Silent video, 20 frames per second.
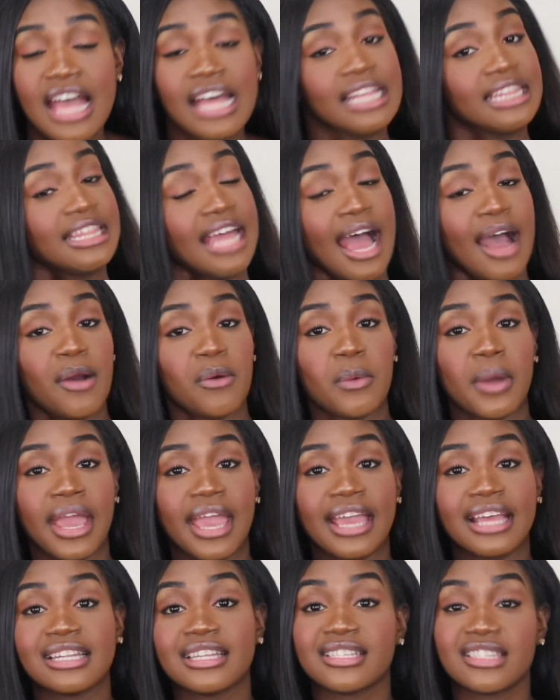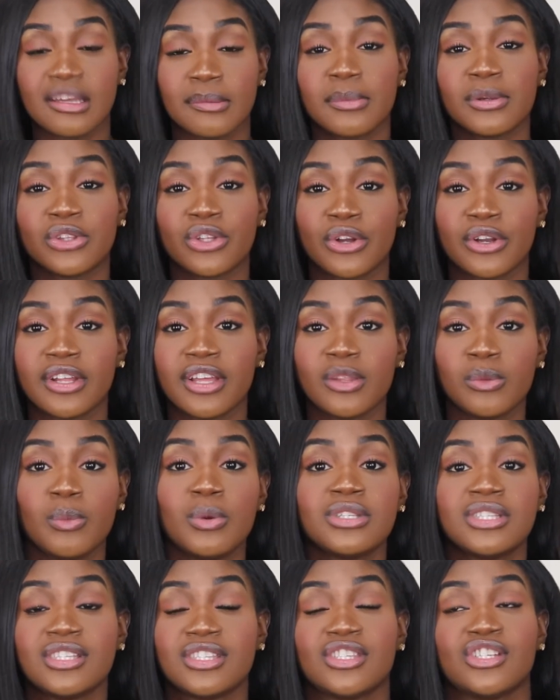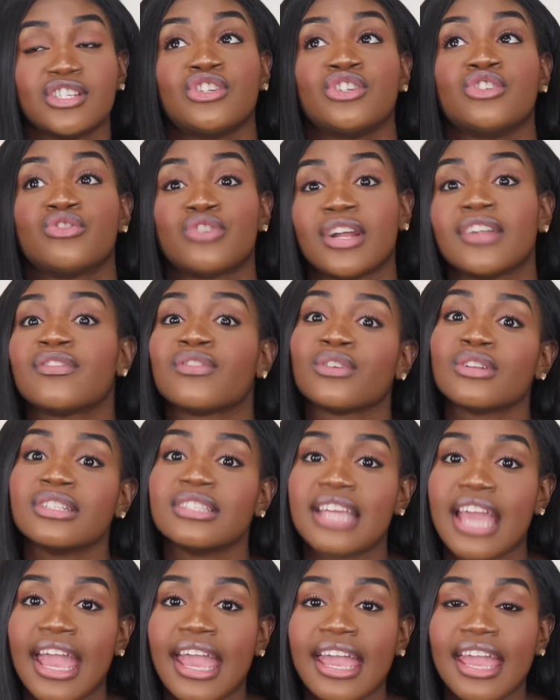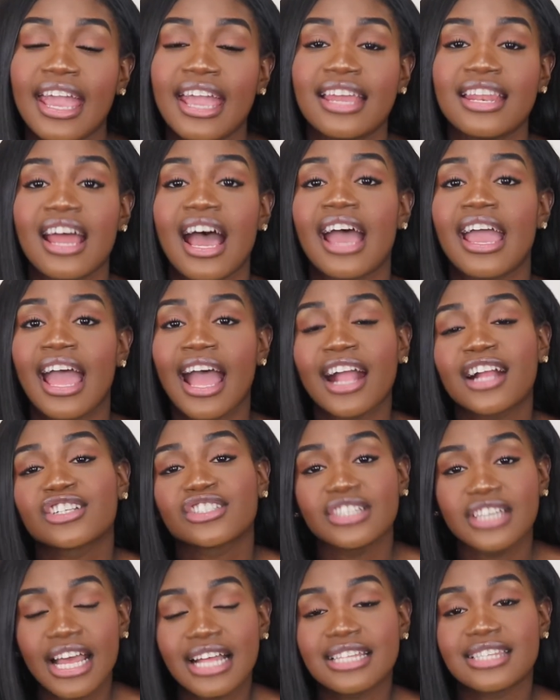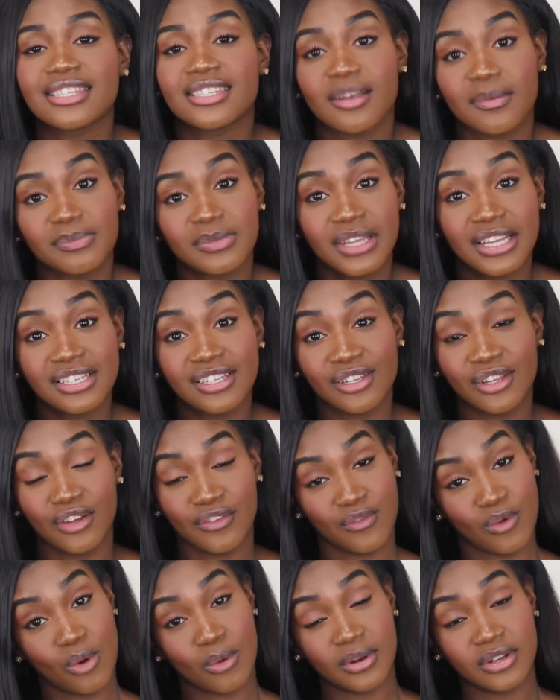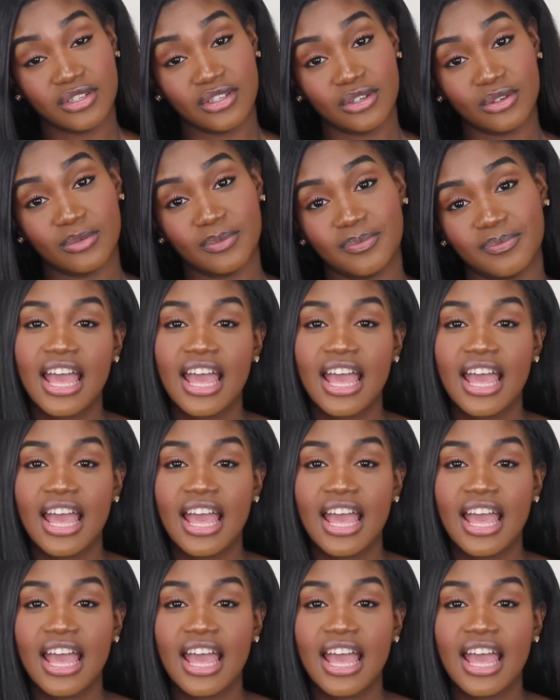That way, December 30th wasn't dreadful day and I actually had something to look forward to.